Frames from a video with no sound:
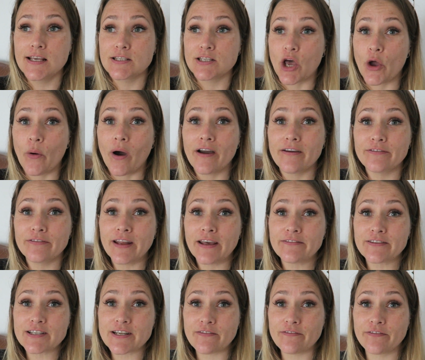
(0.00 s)
So I've
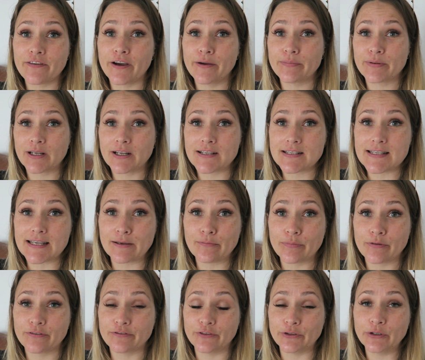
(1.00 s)
never done fiberglassing
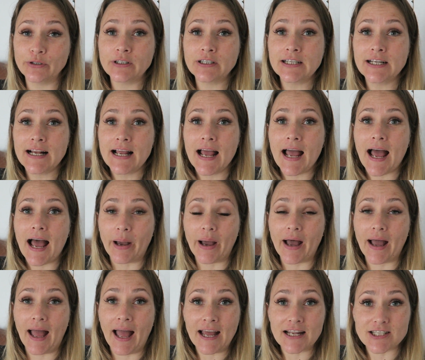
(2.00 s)
before, but
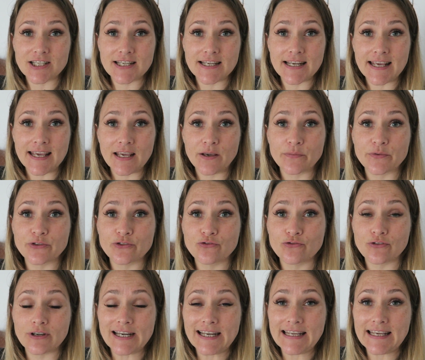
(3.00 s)
actually it was
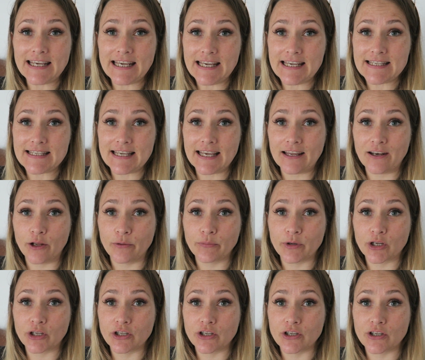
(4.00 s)
really easy and I'm
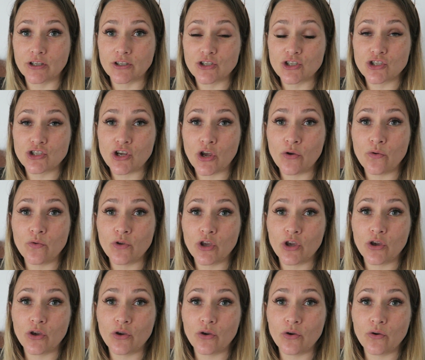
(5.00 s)
gonna show
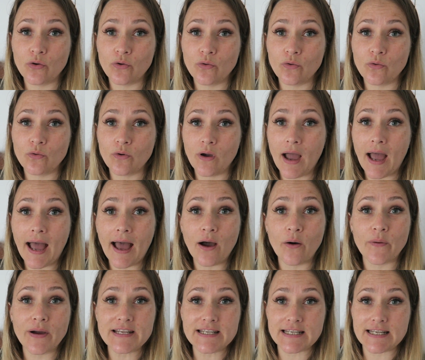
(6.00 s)
you
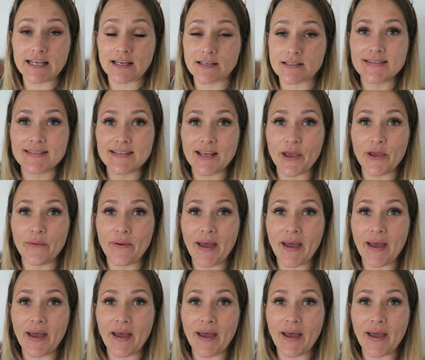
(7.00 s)
how I did it. So